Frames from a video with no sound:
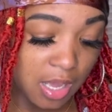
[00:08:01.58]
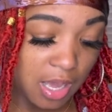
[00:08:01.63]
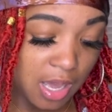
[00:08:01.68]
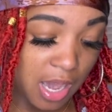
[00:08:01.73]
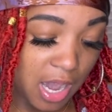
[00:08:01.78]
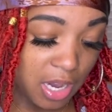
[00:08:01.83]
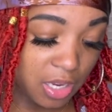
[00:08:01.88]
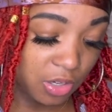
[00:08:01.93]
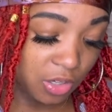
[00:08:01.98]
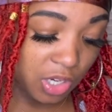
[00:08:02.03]

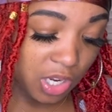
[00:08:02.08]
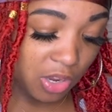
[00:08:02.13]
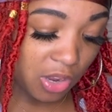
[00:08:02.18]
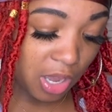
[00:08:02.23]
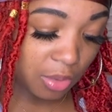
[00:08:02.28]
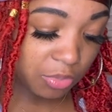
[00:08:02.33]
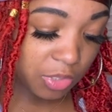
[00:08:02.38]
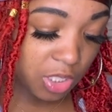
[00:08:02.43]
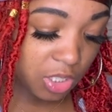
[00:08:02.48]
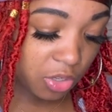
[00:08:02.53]
I don't know. I'm
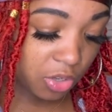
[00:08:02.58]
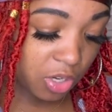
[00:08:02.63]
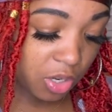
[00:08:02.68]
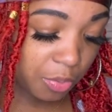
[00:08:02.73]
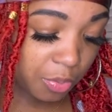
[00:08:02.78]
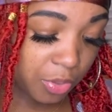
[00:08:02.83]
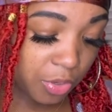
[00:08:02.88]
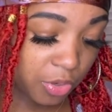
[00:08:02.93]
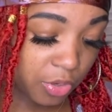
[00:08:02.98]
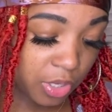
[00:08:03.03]
just going to
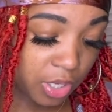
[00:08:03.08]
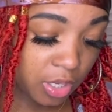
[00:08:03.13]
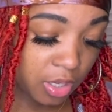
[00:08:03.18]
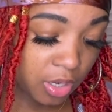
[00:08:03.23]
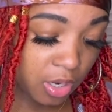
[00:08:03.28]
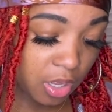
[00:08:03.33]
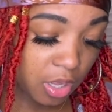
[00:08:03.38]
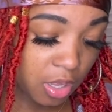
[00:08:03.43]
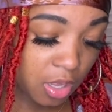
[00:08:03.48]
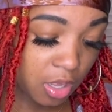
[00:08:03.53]
put
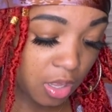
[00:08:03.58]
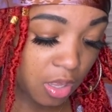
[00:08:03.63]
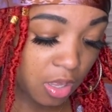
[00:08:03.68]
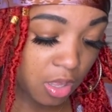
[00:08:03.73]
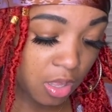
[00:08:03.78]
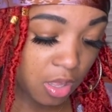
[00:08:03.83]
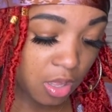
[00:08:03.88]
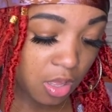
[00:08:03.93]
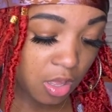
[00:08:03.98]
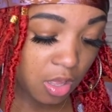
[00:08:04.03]

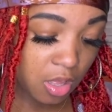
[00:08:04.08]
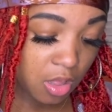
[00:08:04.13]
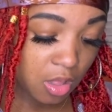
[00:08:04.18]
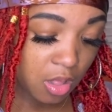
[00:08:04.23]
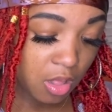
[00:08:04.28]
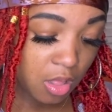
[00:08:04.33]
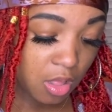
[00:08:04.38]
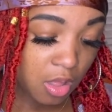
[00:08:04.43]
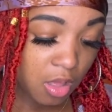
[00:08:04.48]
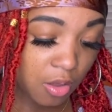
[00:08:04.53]

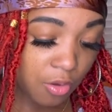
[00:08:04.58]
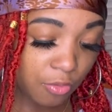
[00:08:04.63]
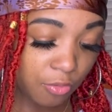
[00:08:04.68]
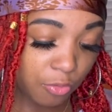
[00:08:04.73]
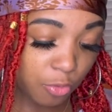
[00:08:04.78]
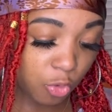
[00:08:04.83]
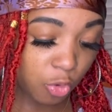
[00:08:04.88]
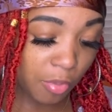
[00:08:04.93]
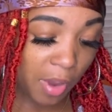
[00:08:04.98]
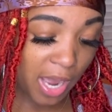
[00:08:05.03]

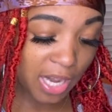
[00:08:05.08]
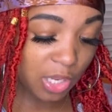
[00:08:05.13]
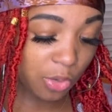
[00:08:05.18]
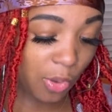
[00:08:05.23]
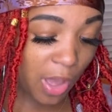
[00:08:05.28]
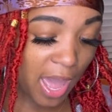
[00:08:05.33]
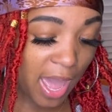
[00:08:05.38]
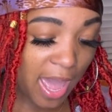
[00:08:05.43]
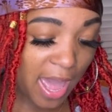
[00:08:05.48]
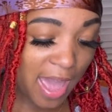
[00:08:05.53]
full body
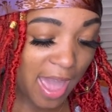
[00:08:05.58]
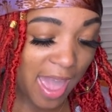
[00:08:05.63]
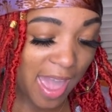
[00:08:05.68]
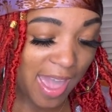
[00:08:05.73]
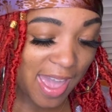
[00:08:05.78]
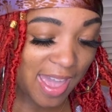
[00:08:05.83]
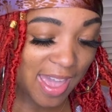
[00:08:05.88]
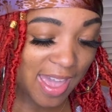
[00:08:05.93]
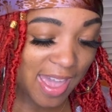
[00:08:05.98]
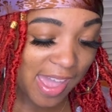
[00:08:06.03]

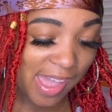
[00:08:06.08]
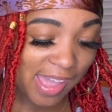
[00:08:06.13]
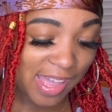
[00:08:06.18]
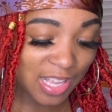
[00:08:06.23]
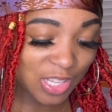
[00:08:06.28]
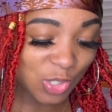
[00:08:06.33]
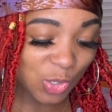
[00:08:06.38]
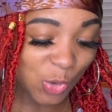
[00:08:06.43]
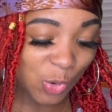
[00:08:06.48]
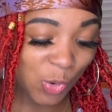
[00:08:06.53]

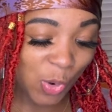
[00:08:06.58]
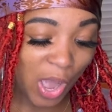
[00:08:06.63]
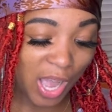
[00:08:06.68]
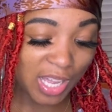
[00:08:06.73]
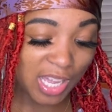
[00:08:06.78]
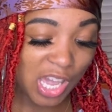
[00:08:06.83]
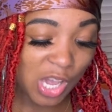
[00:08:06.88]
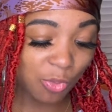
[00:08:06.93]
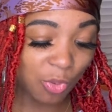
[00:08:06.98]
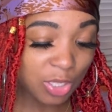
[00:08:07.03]
wax. Oh, I
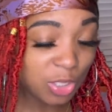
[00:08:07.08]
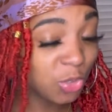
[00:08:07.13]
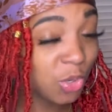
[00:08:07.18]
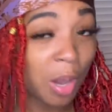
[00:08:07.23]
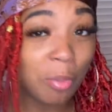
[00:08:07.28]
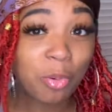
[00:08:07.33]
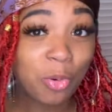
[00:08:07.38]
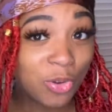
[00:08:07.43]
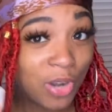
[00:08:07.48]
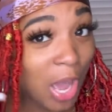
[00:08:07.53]
can't wait till I
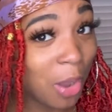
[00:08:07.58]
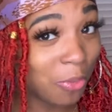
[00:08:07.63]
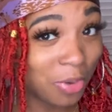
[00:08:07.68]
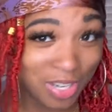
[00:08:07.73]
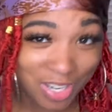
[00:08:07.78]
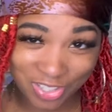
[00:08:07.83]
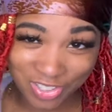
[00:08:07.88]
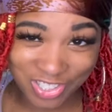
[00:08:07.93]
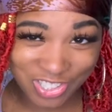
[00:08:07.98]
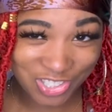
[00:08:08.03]
pull that one
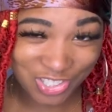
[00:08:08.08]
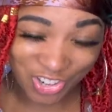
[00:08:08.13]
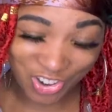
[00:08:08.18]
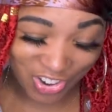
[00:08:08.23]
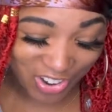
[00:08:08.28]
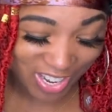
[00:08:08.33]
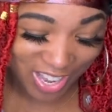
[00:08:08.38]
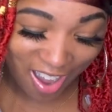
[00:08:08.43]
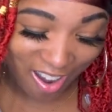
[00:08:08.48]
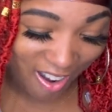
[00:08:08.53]
off the jar,
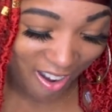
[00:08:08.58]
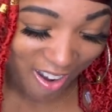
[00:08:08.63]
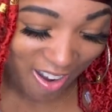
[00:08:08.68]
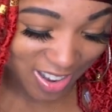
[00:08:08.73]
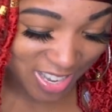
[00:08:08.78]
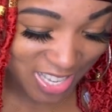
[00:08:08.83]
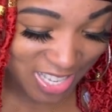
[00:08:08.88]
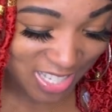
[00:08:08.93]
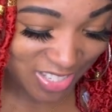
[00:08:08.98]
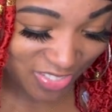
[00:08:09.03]
y'all.
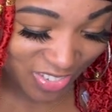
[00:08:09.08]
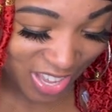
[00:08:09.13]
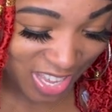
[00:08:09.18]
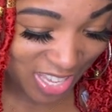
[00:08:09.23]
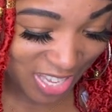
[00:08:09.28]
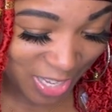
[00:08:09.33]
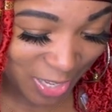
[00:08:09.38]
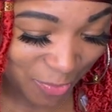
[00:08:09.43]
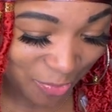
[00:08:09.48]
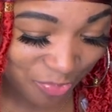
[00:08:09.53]
Cause
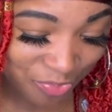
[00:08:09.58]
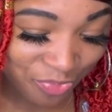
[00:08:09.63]
what?